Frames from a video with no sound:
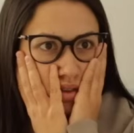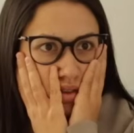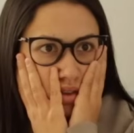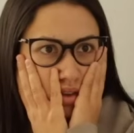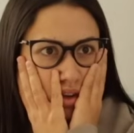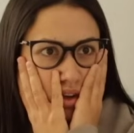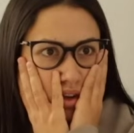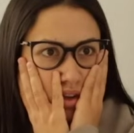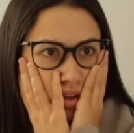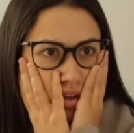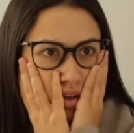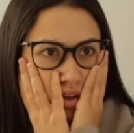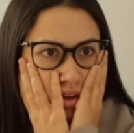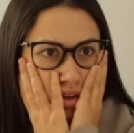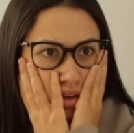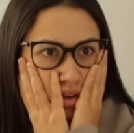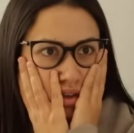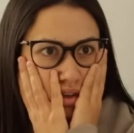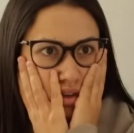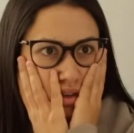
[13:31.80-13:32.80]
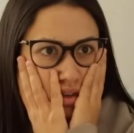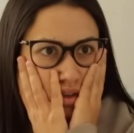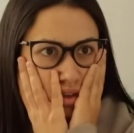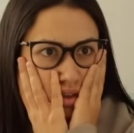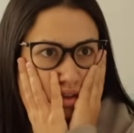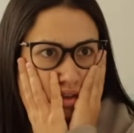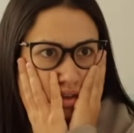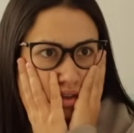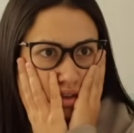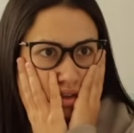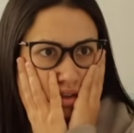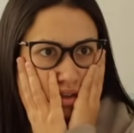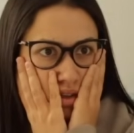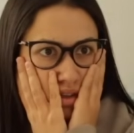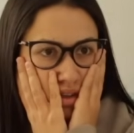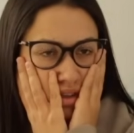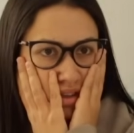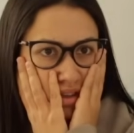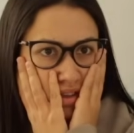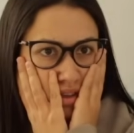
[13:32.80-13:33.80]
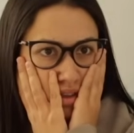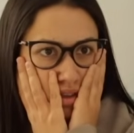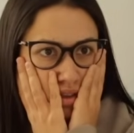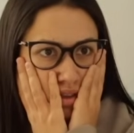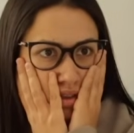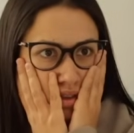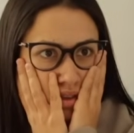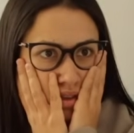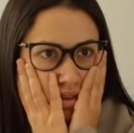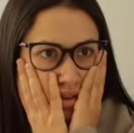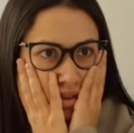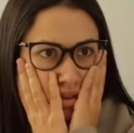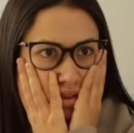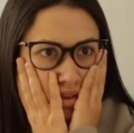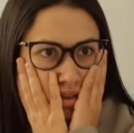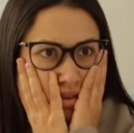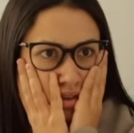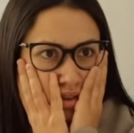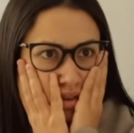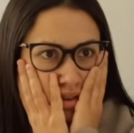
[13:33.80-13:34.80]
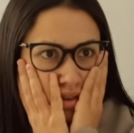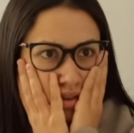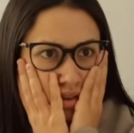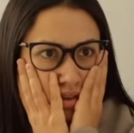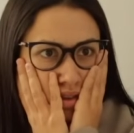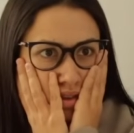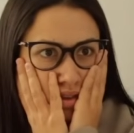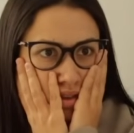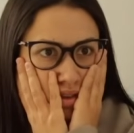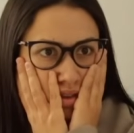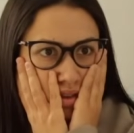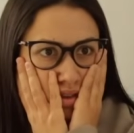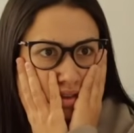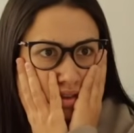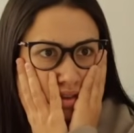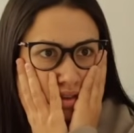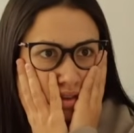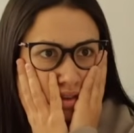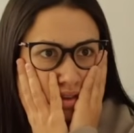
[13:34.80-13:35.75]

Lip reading: The person shown says nothing.